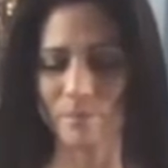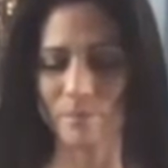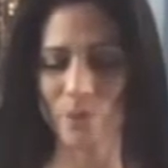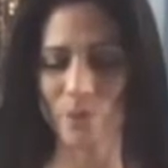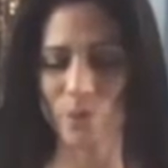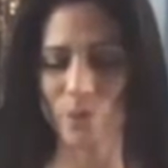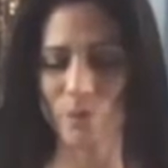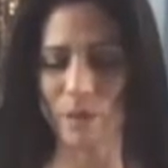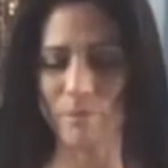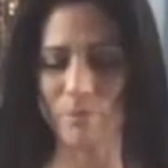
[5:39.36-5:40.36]
So it
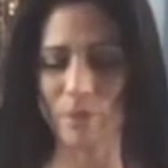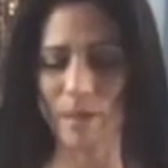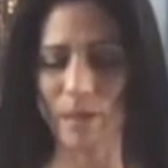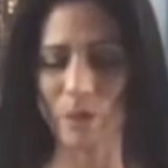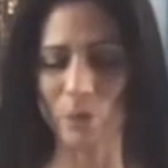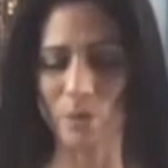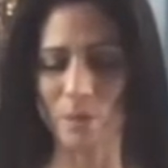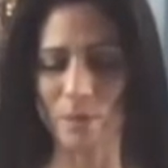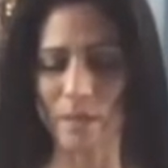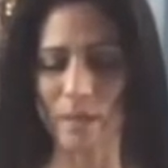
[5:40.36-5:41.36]
might play out as
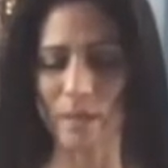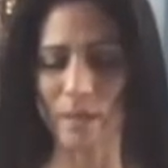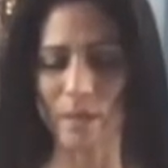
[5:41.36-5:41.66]
like,